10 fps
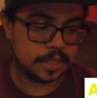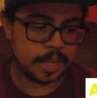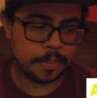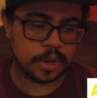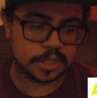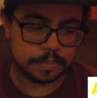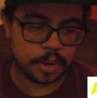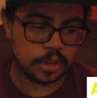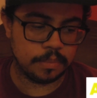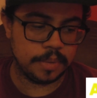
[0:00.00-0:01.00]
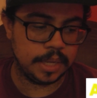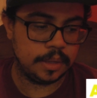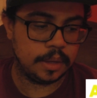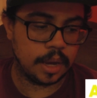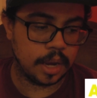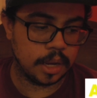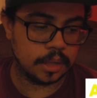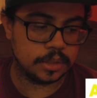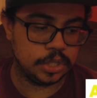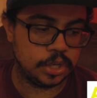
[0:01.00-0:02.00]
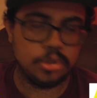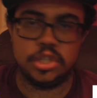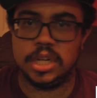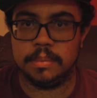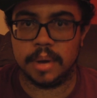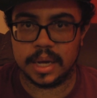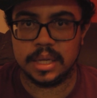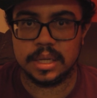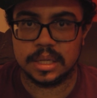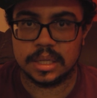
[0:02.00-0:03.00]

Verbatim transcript: example because it bothered me. Do you know Jeannie Mai?